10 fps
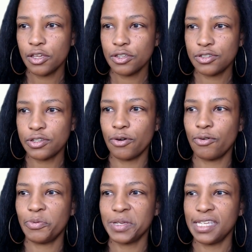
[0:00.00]
So
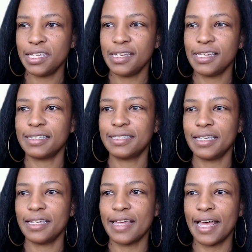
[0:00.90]
we
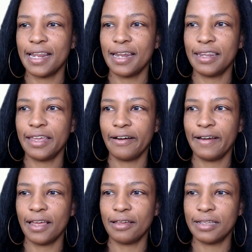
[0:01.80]
see that
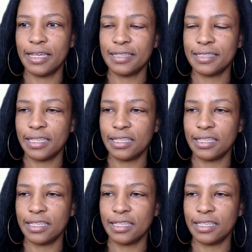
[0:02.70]
there is the